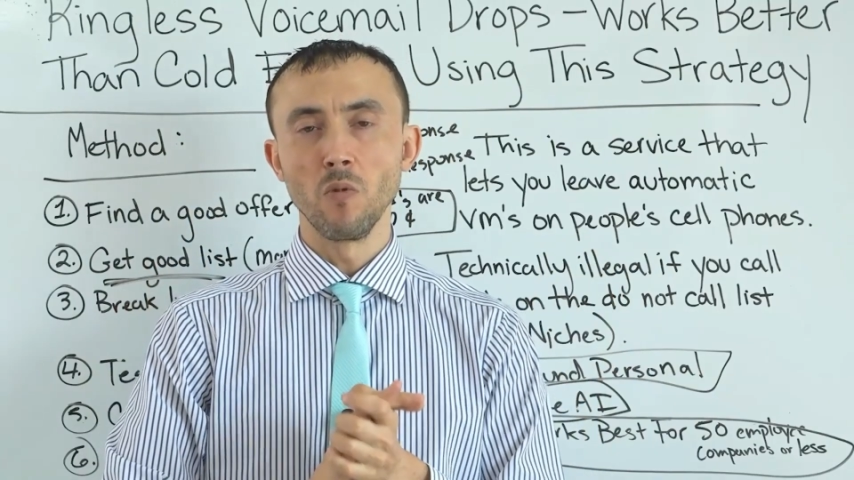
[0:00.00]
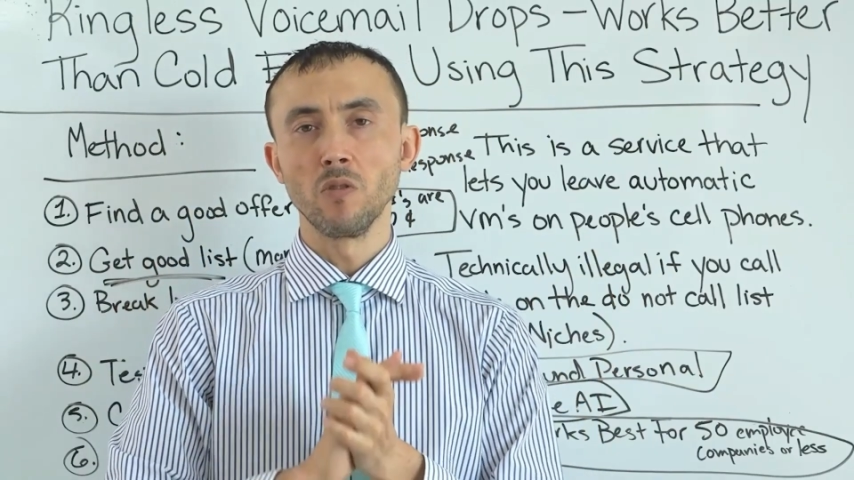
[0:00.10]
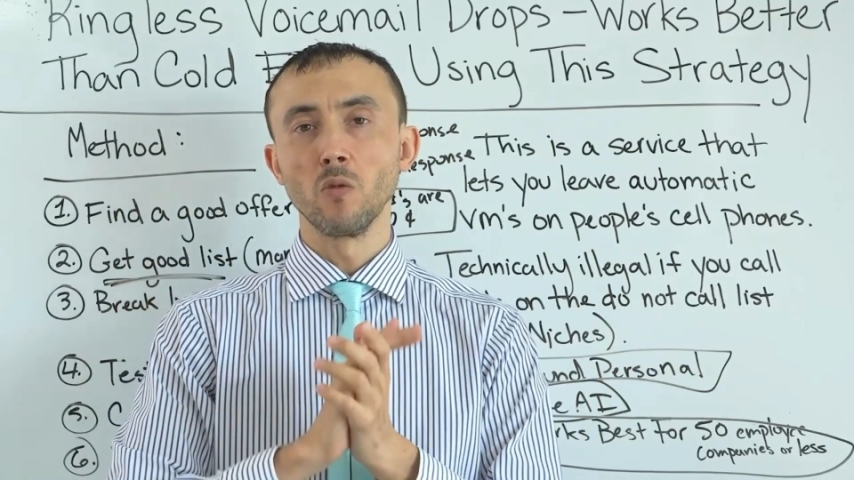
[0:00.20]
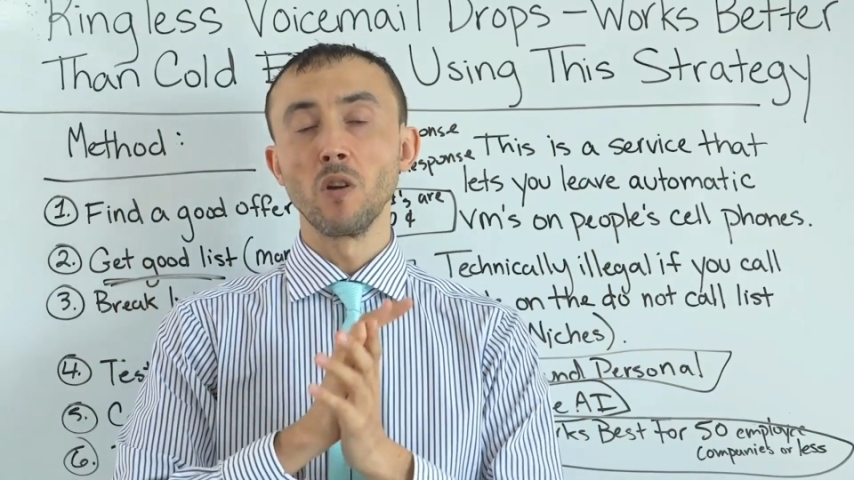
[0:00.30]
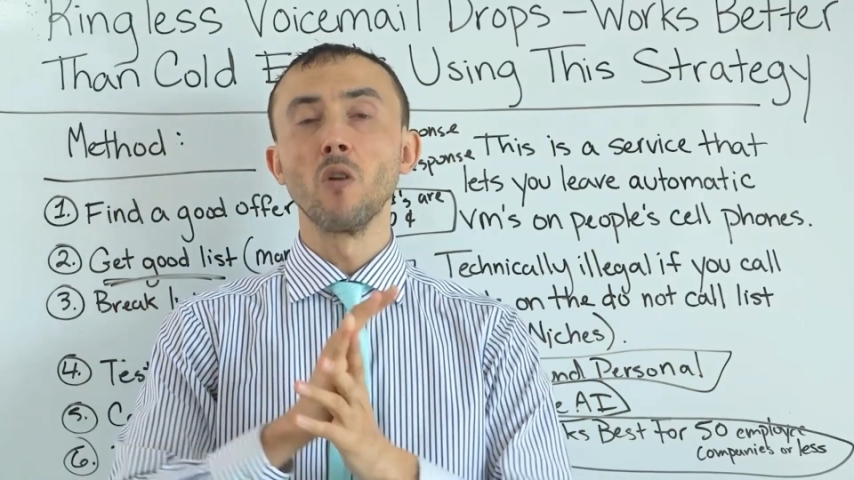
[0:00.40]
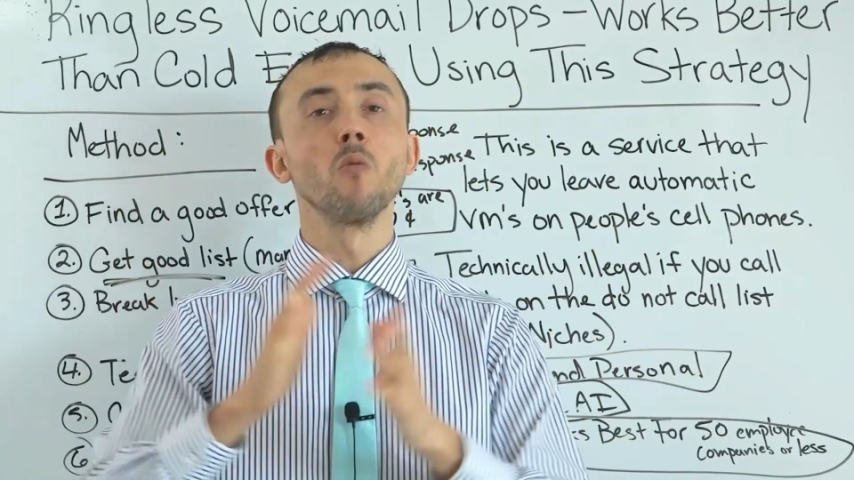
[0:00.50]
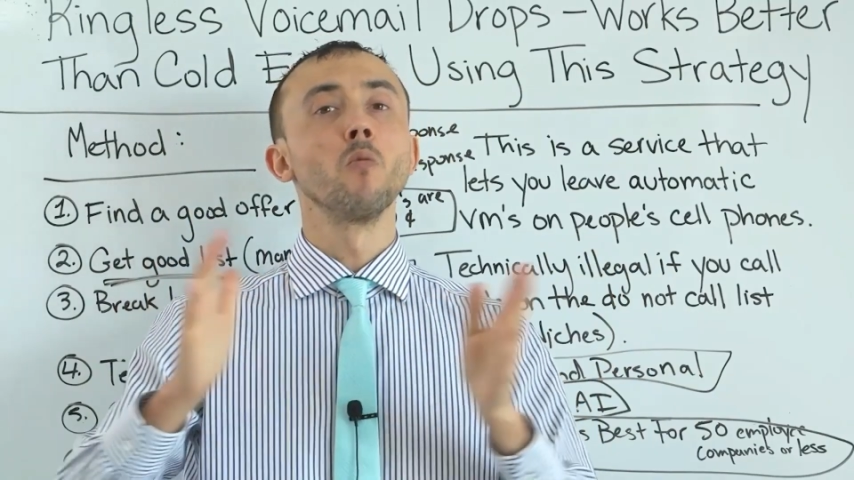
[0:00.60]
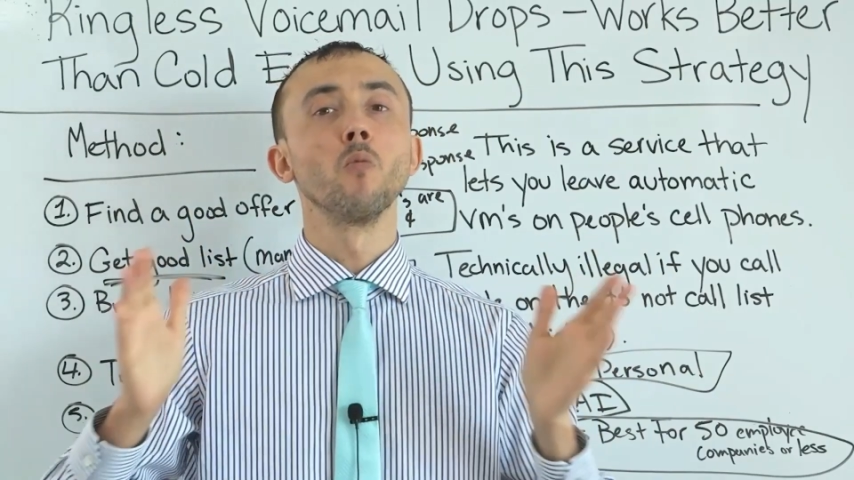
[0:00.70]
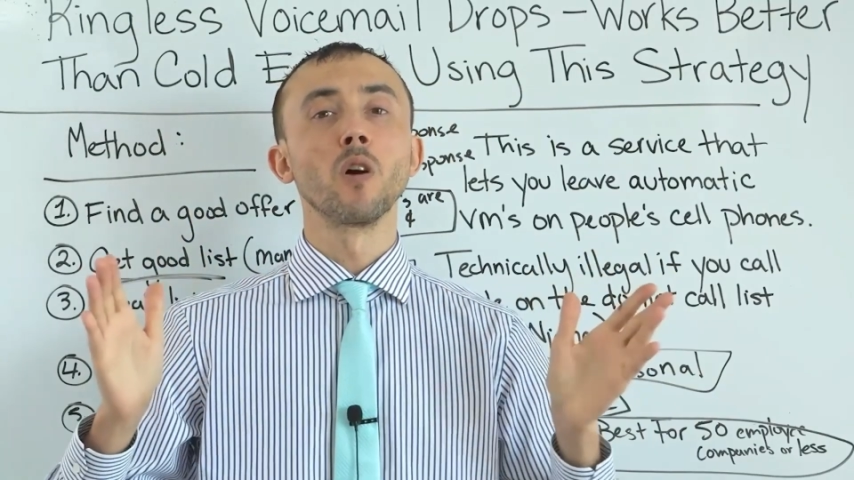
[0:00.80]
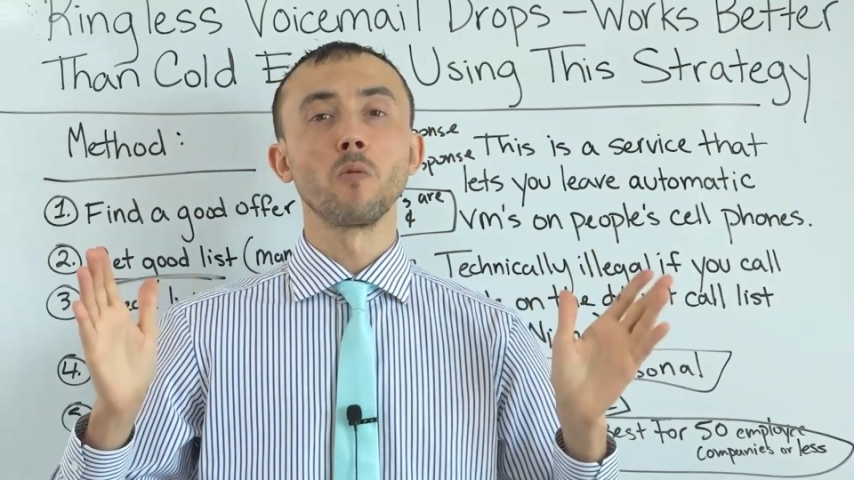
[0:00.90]
So we don't
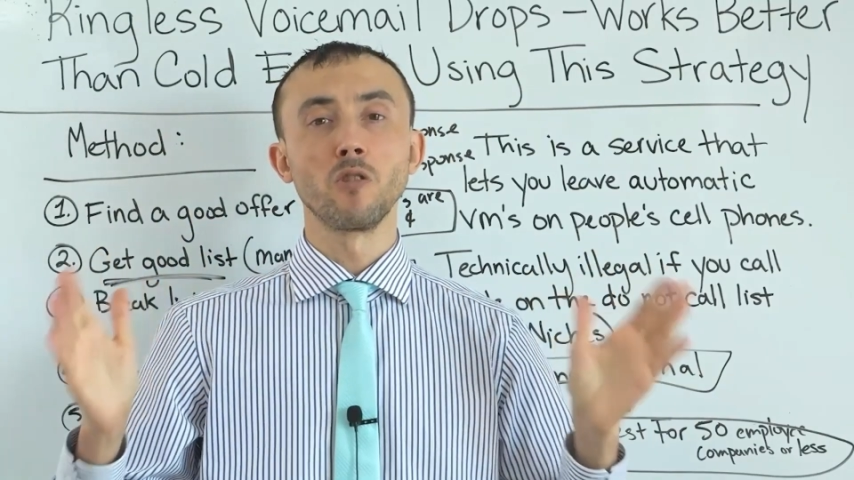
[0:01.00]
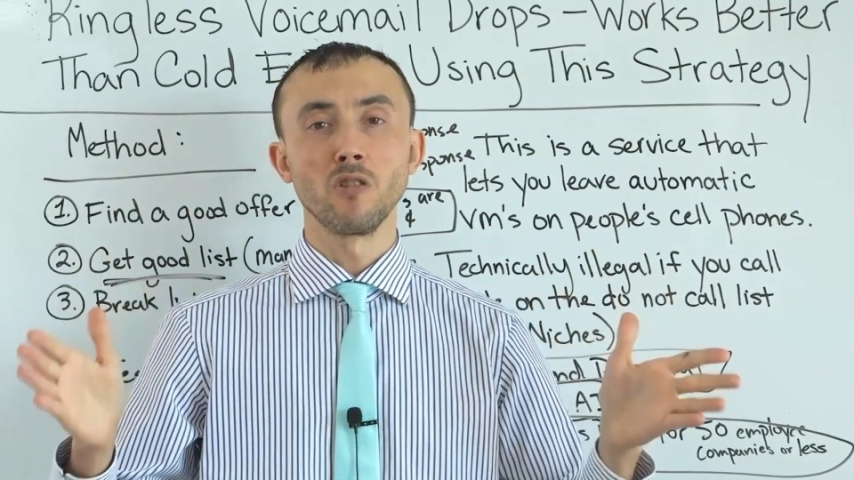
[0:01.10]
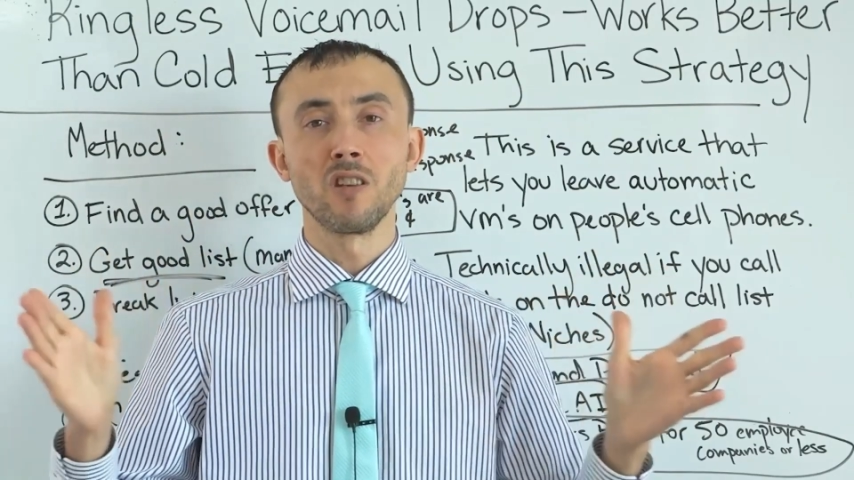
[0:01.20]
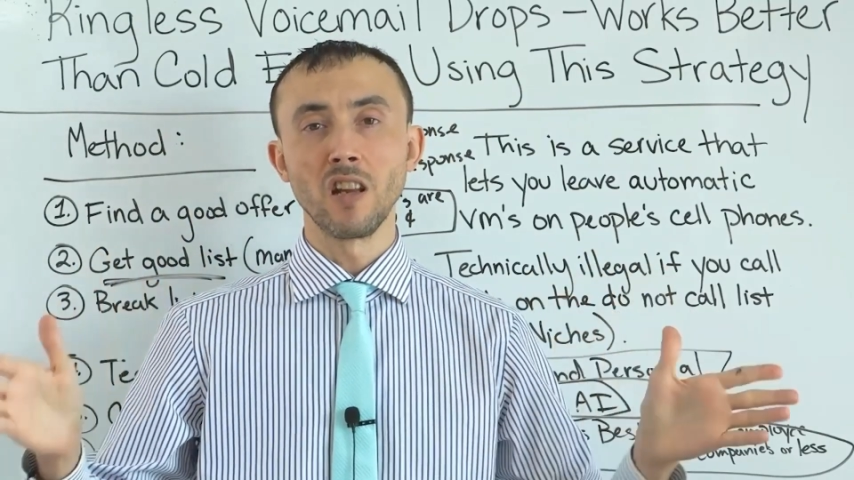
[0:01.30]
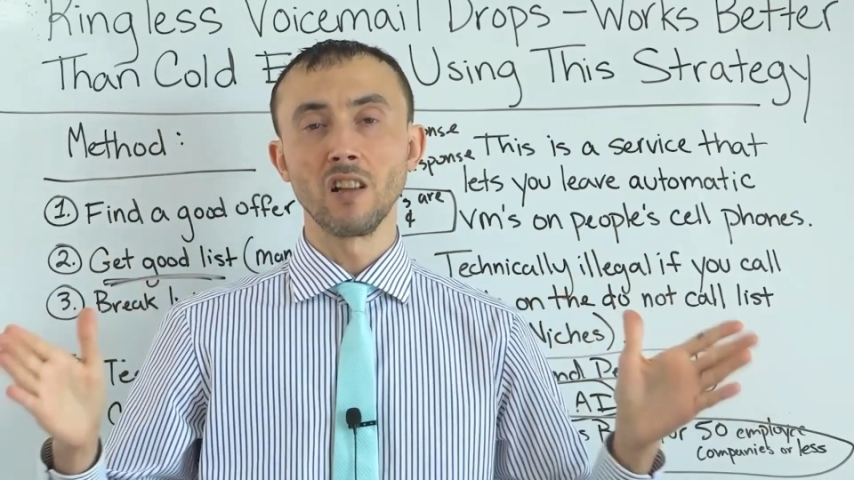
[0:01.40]
work with just any